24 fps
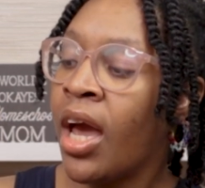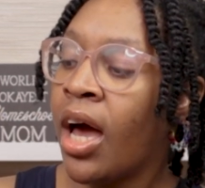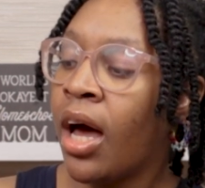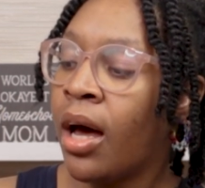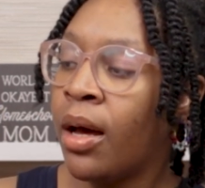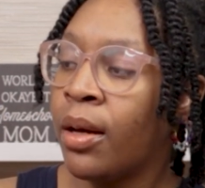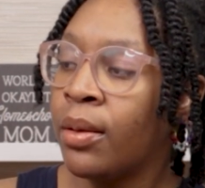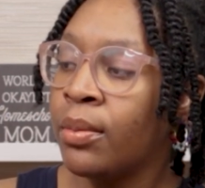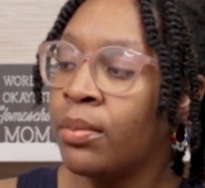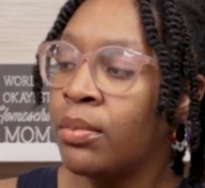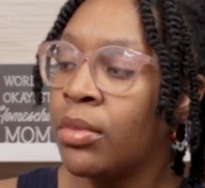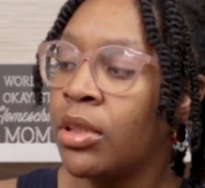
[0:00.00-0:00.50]

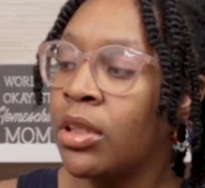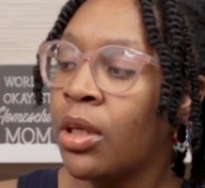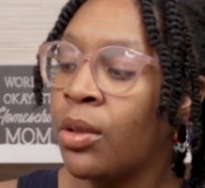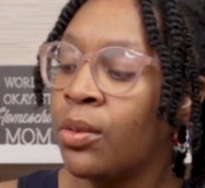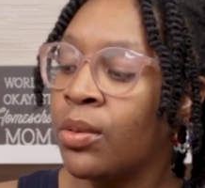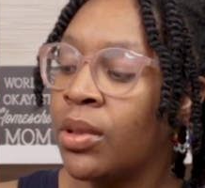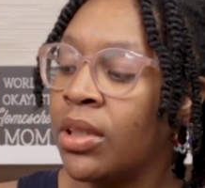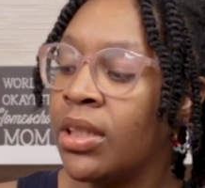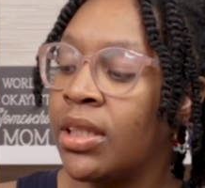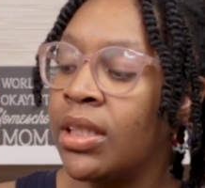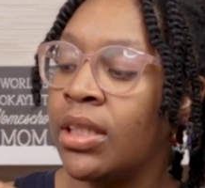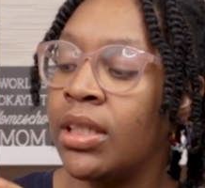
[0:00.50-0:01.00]

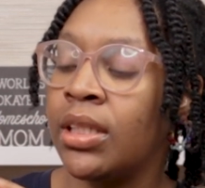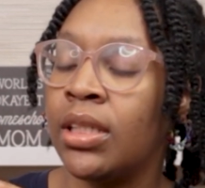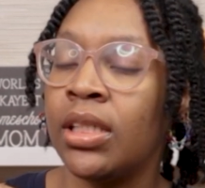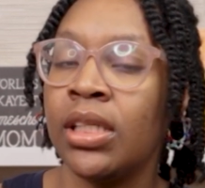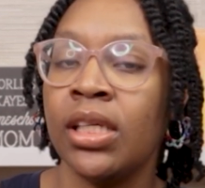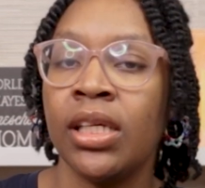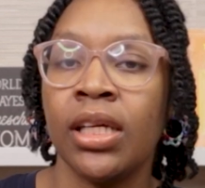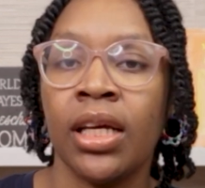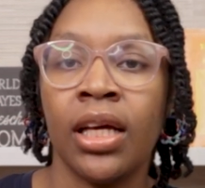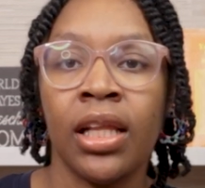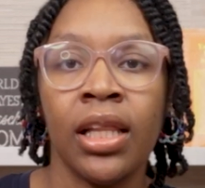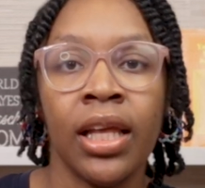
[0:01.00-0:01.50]
So this is
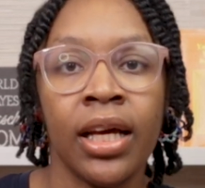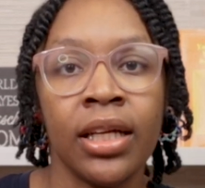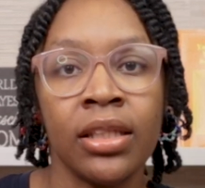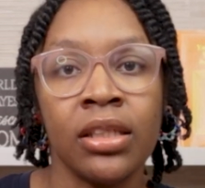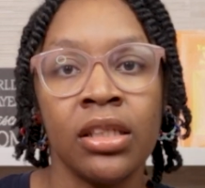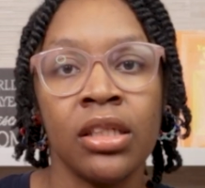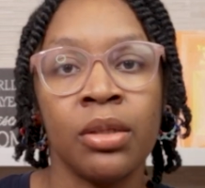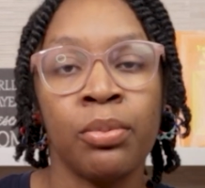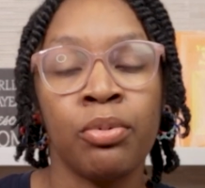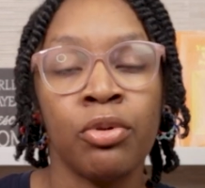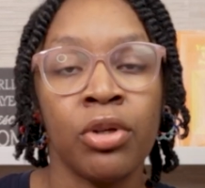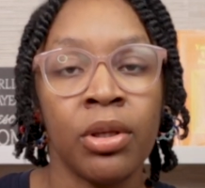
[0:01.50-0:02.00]
the
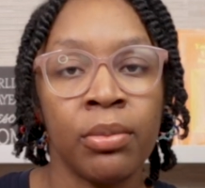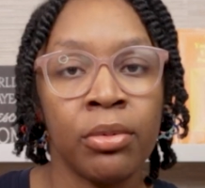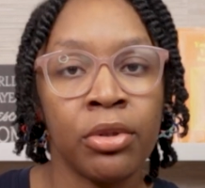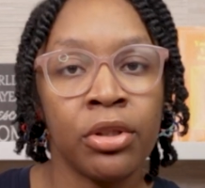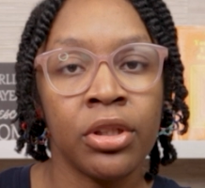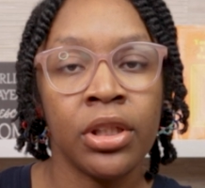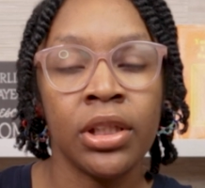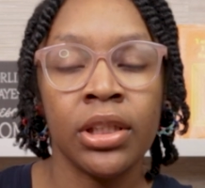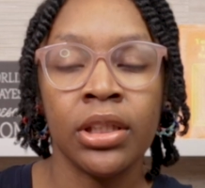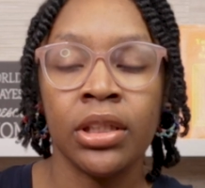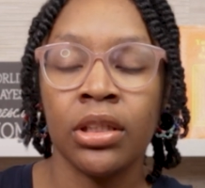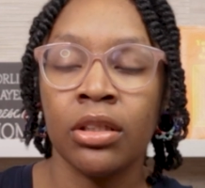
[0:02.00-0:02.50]
Eclectic
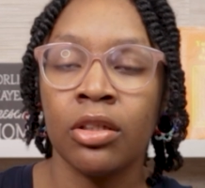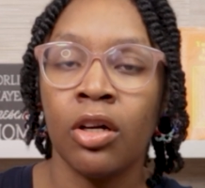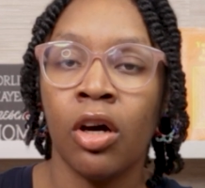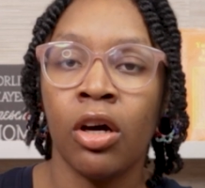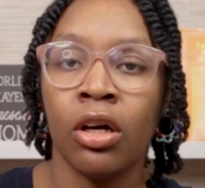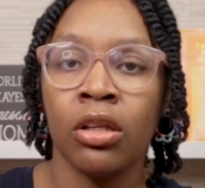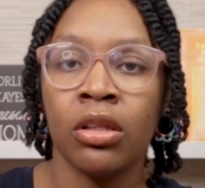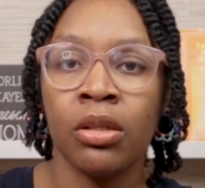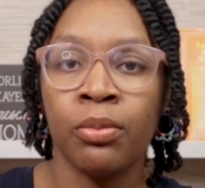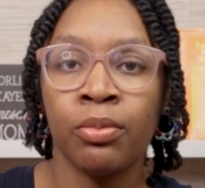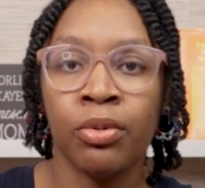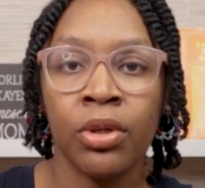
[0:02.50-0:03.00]
Primer. It is
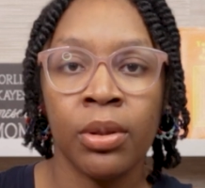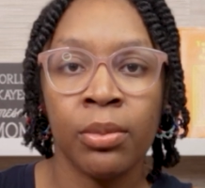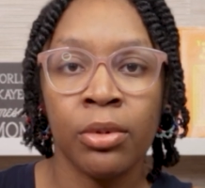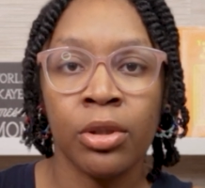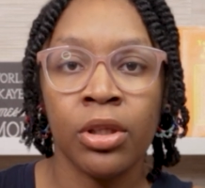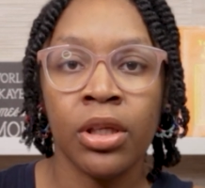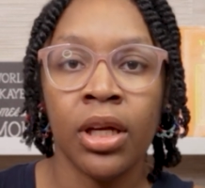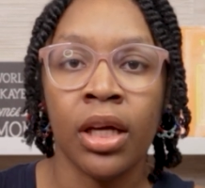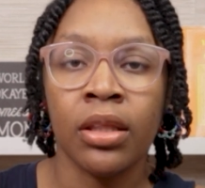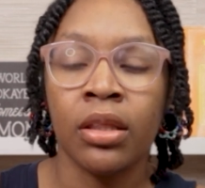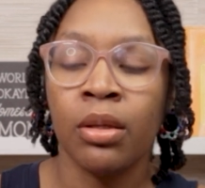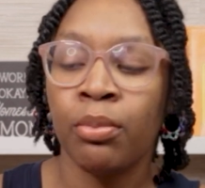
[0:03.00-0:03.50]
called the
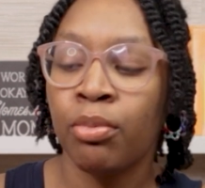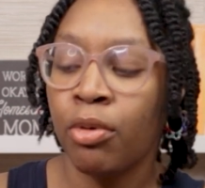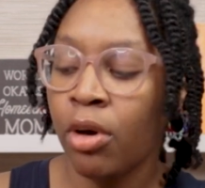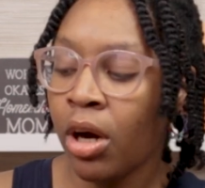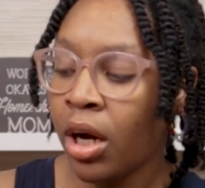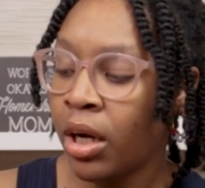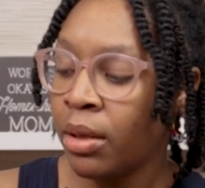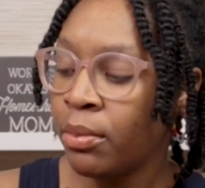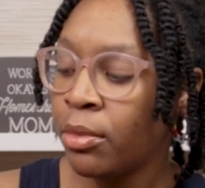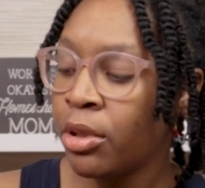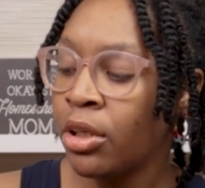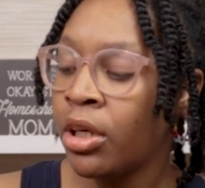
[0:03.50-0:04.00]
Primer, not the
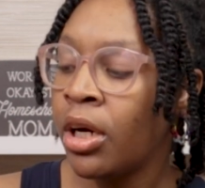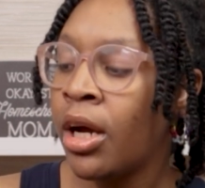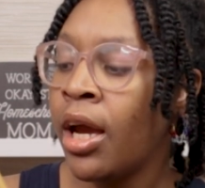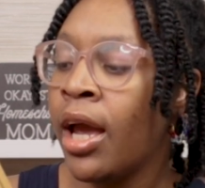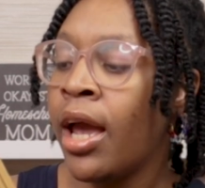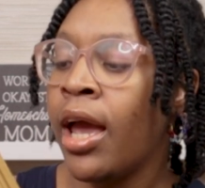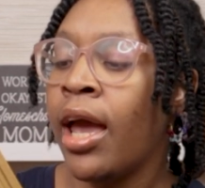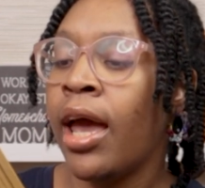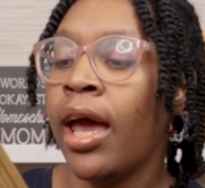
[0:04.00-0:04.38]
Primer.